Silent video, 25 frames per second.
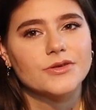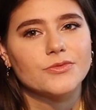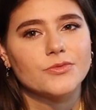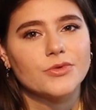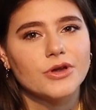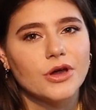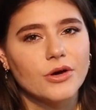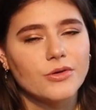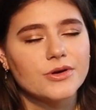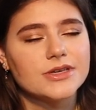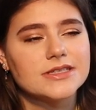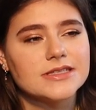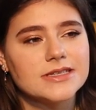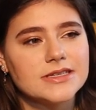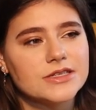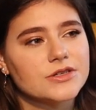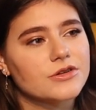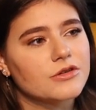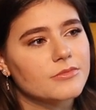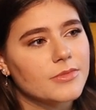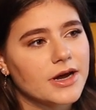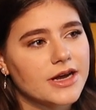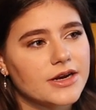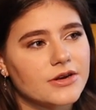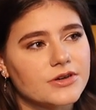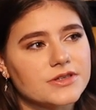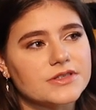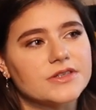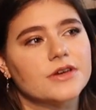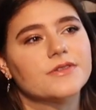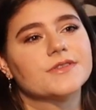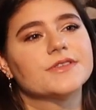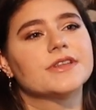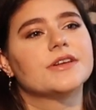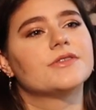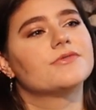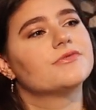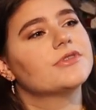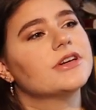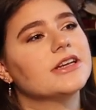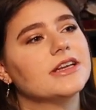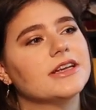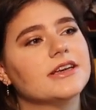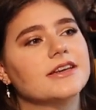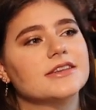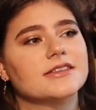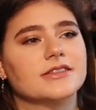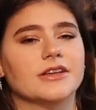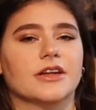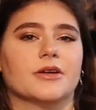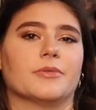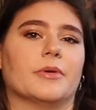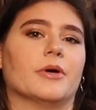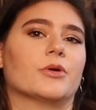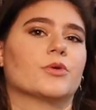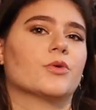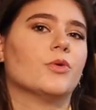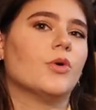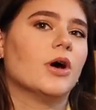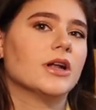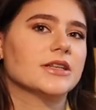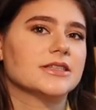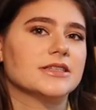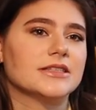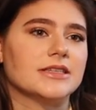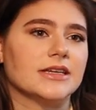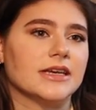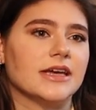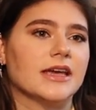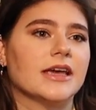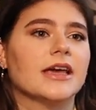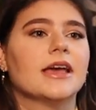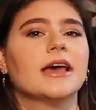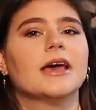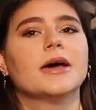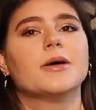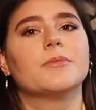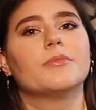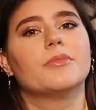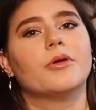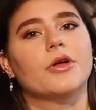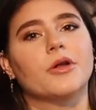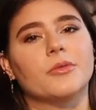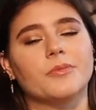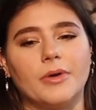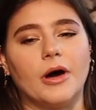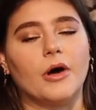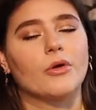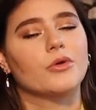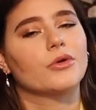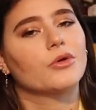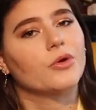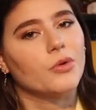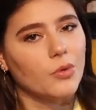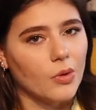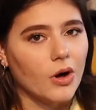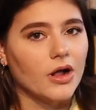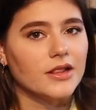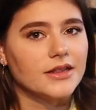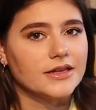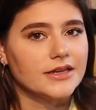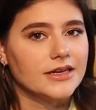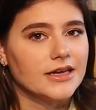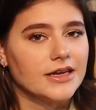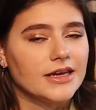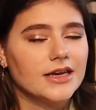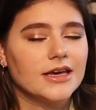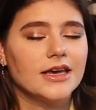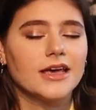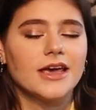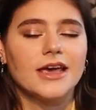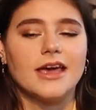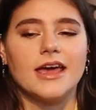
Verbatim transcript: we always need to remind ourselves that reading is not about quantity, but about quality.